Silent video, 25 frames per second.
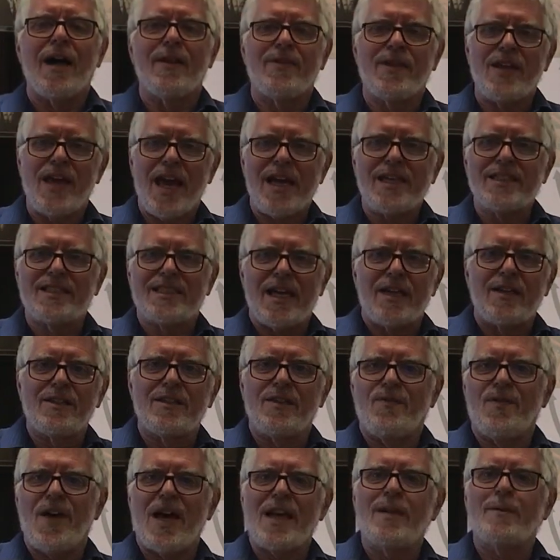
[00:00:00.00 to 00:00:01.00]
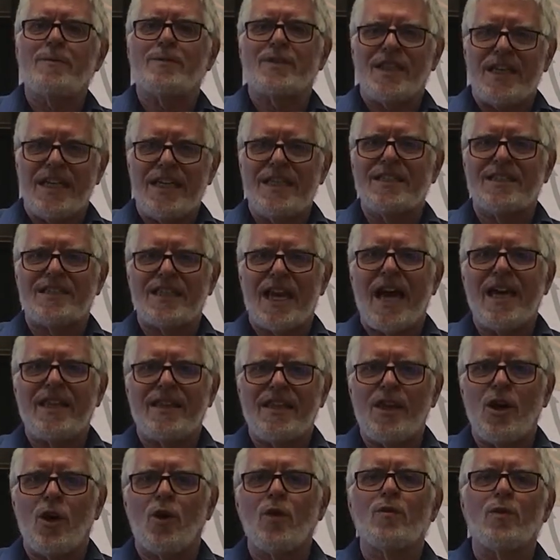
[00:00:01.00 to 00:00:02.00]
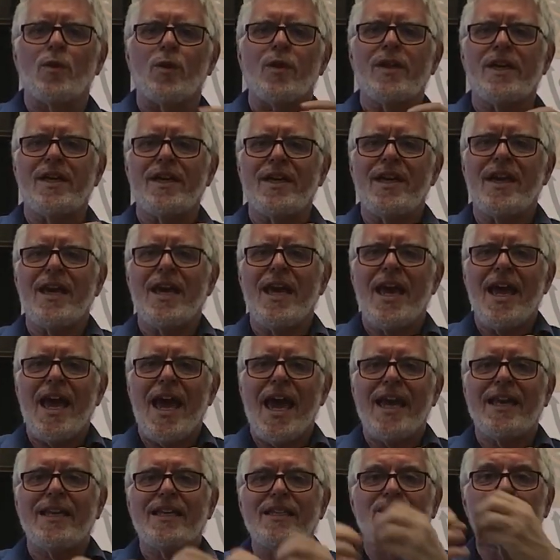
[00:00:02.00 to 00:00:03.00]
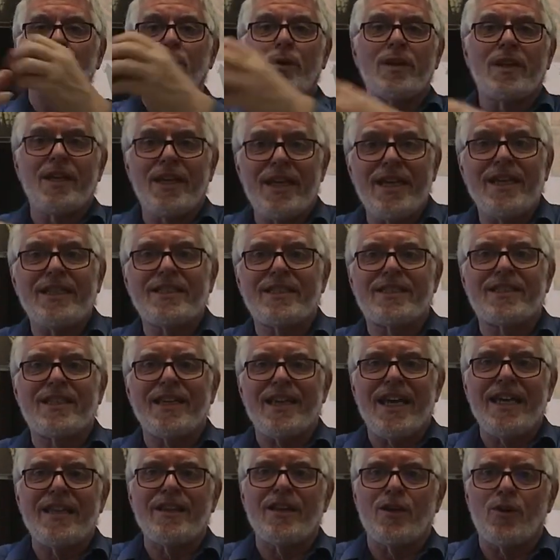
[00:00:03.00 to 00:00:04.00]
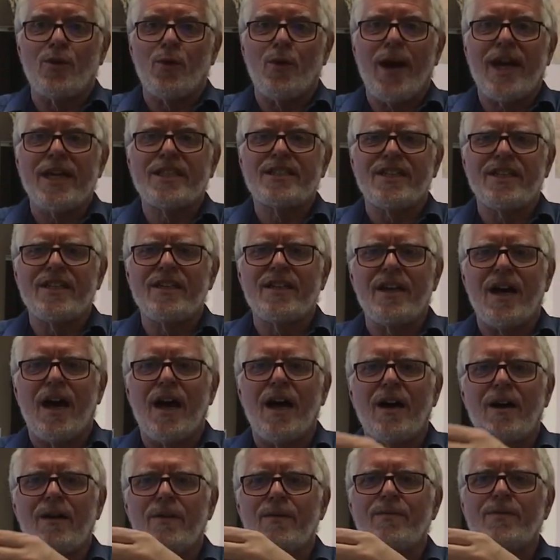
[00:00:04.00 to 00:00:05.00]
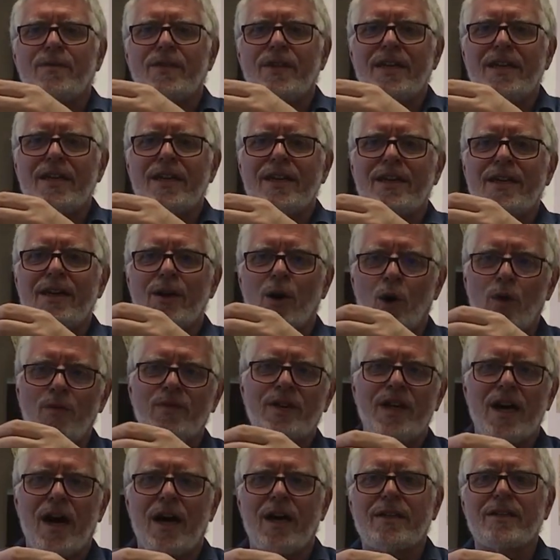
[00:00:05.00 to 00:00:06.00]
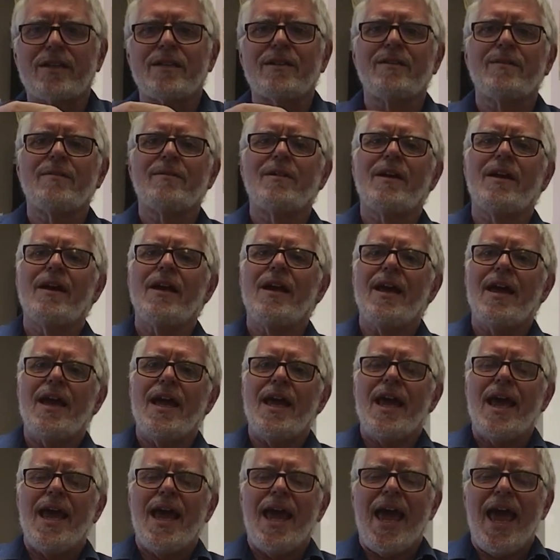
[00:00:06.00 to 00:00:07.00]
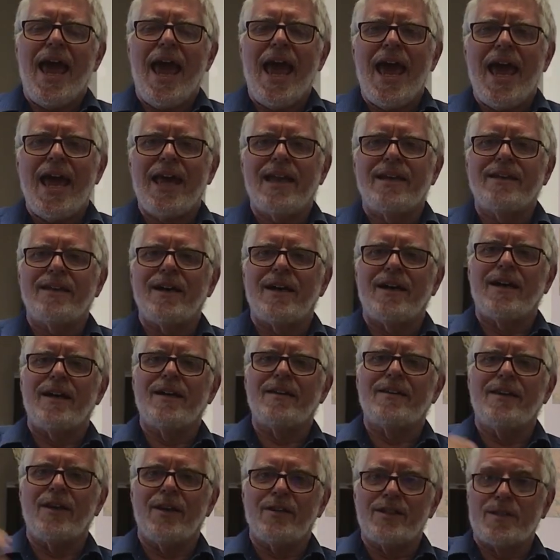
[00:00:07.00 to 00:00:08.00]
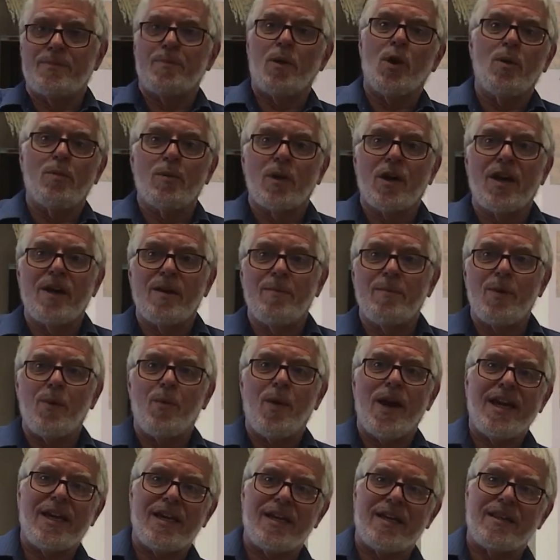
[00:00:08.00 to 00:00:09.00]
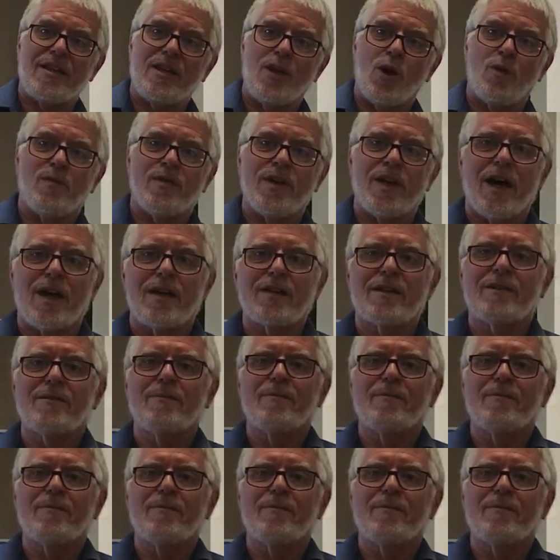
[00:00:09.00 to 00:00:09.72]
the egg cell develops inside the ovary and is released in the direction of the oviduct, and the sperm are going to be waiting in the oviduct.